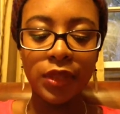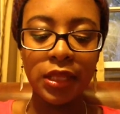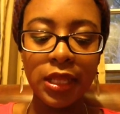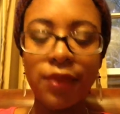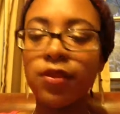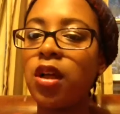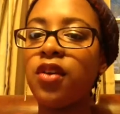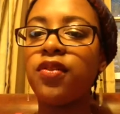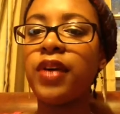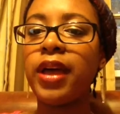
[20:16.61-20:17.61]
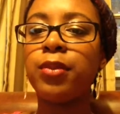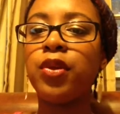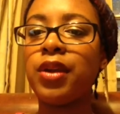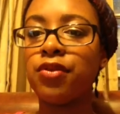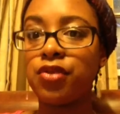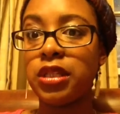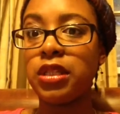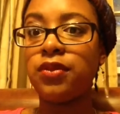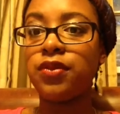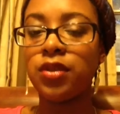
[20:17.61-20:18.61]
level of fiber I've
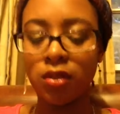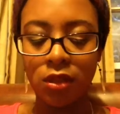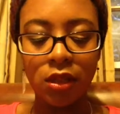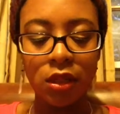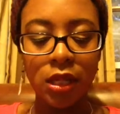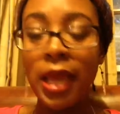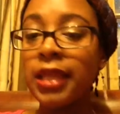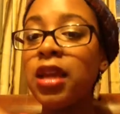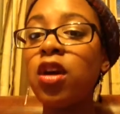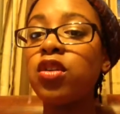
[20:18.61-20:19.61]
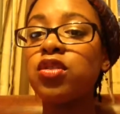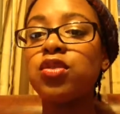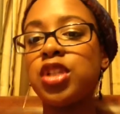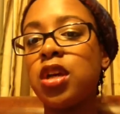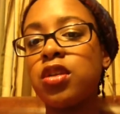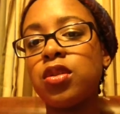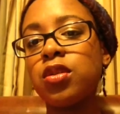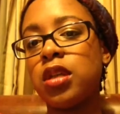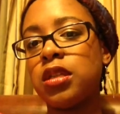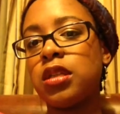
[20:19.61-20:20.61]
received. And she also
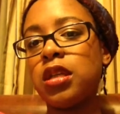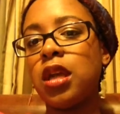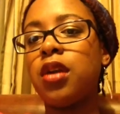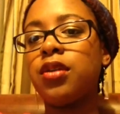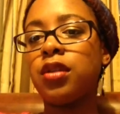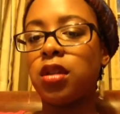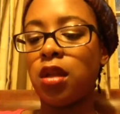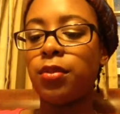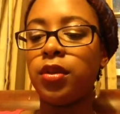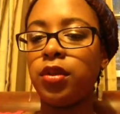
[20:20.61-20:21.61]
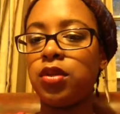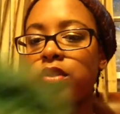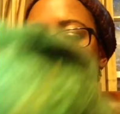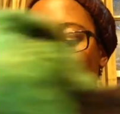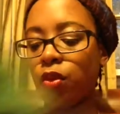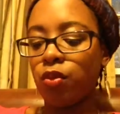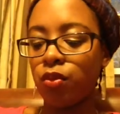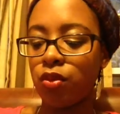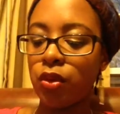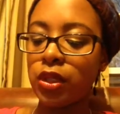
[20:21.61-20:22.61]
does a yarn club. So
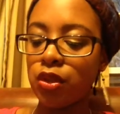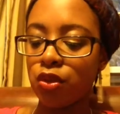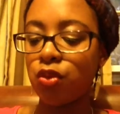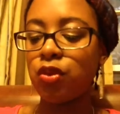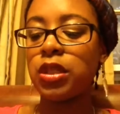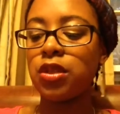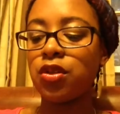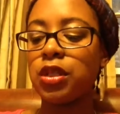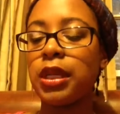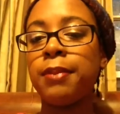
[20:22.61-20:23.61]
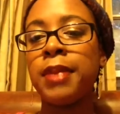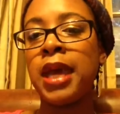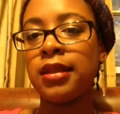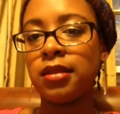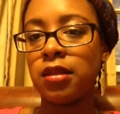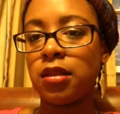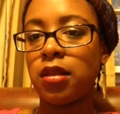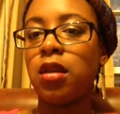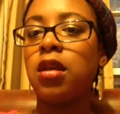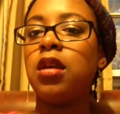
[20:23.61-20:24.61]
you can choose either to get bats,
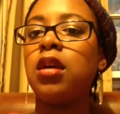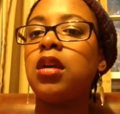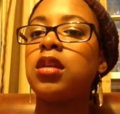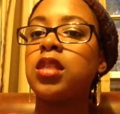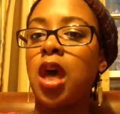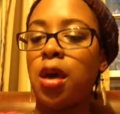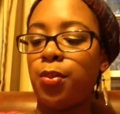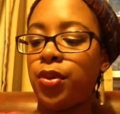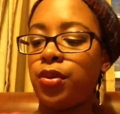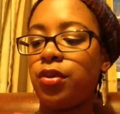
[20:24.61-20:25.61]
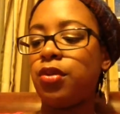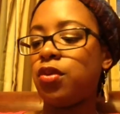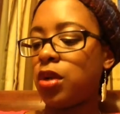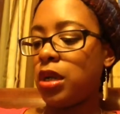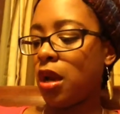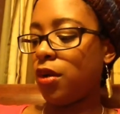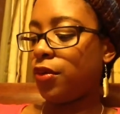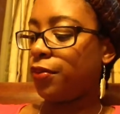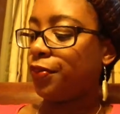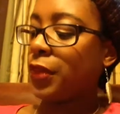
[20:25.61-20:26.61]
top, or
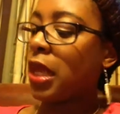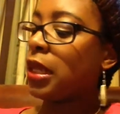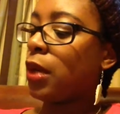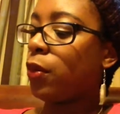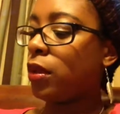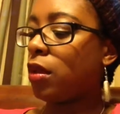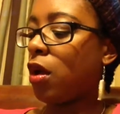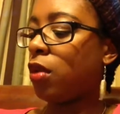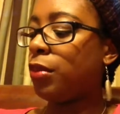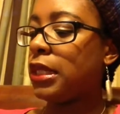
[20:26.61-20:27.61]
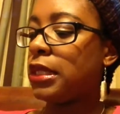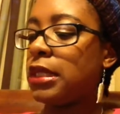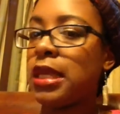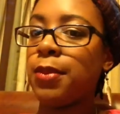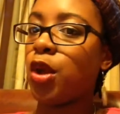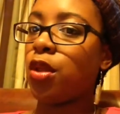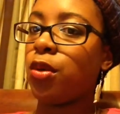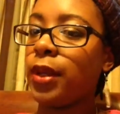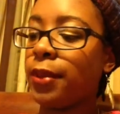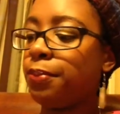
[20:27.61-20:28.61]
yarn. And they will all be in the same
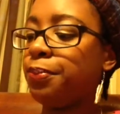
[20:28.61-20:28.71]
colorway.